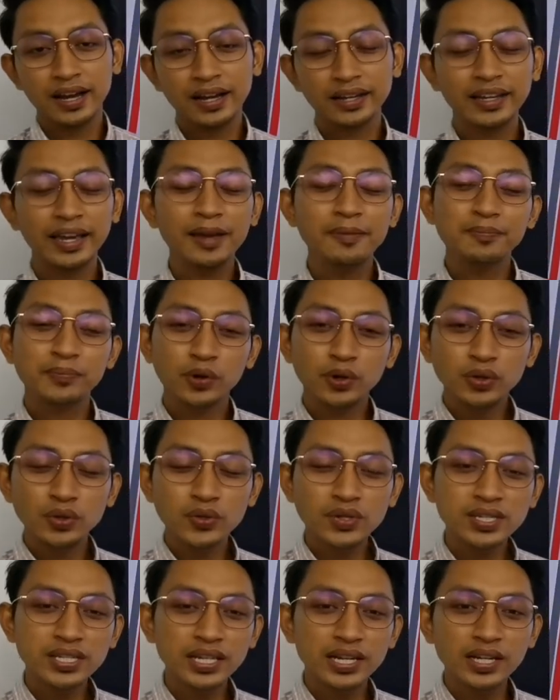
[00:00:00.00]
Okay,
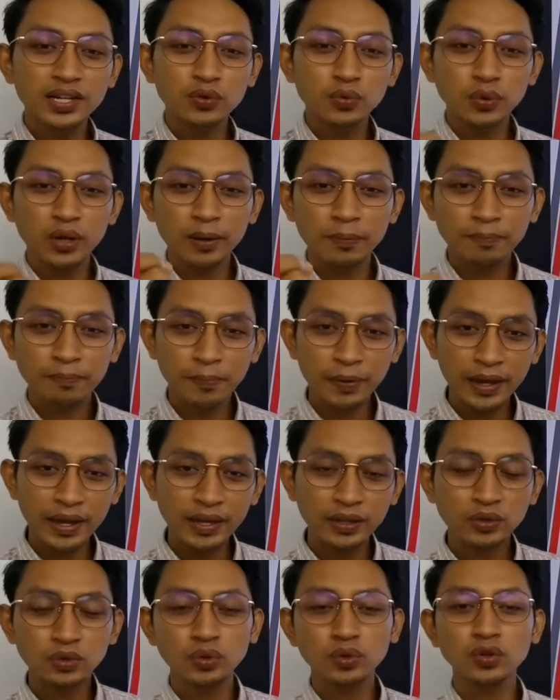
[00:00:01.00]
producer will
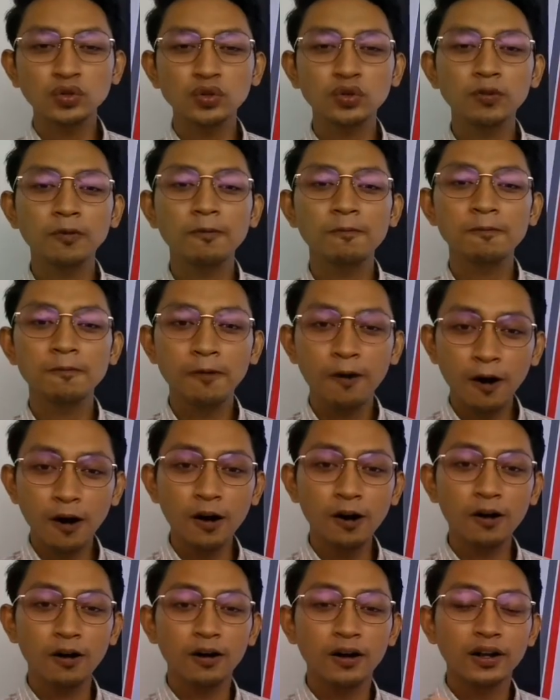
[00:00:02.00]
pay to you
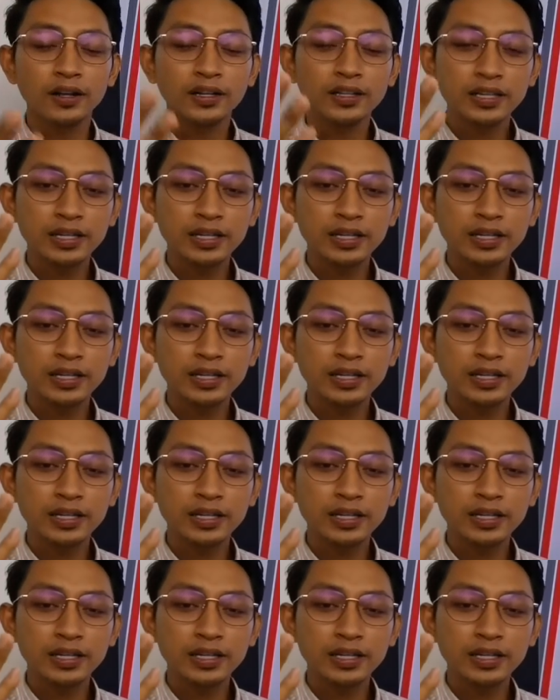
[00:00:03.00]
for